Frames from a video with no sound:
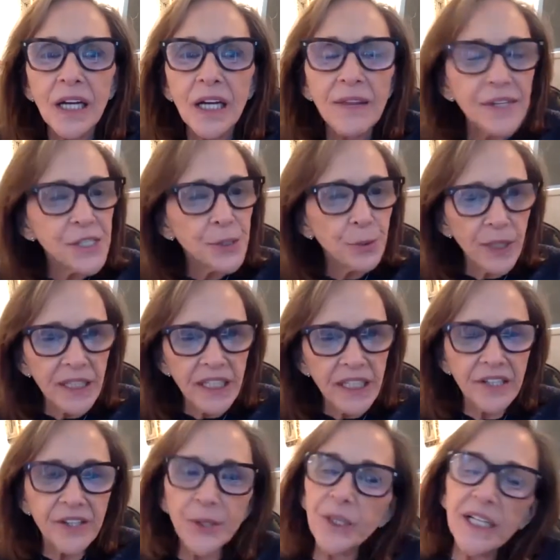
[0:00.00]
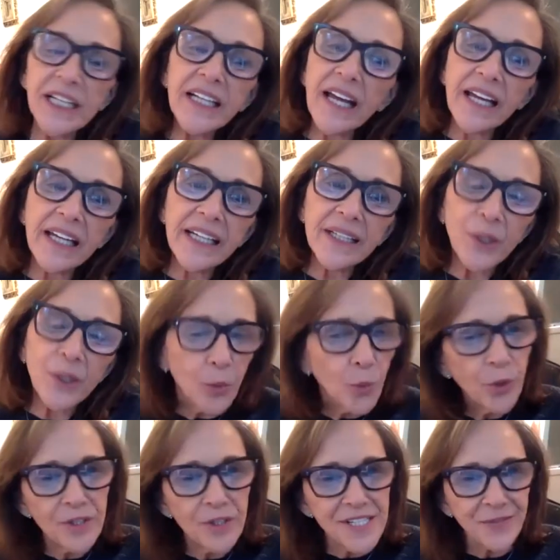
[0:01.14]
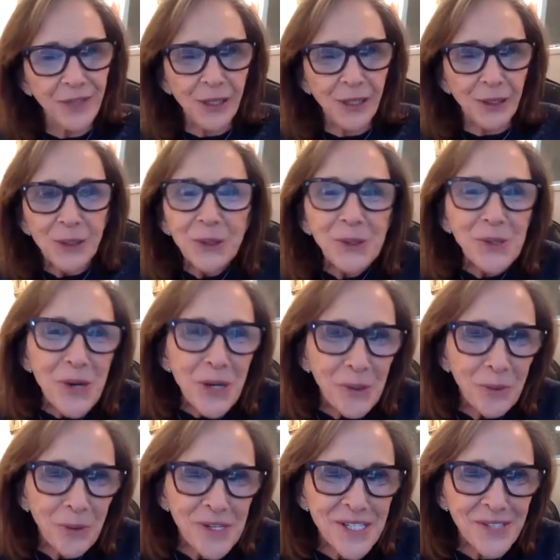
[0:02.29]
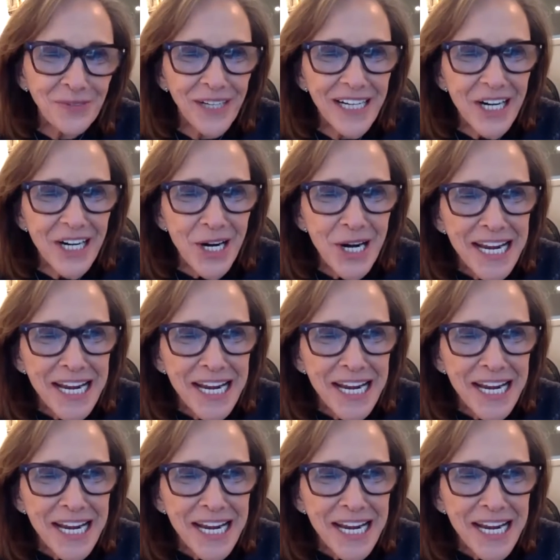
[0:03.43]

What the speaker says: the 2039 World's Fair, New York World's Fair.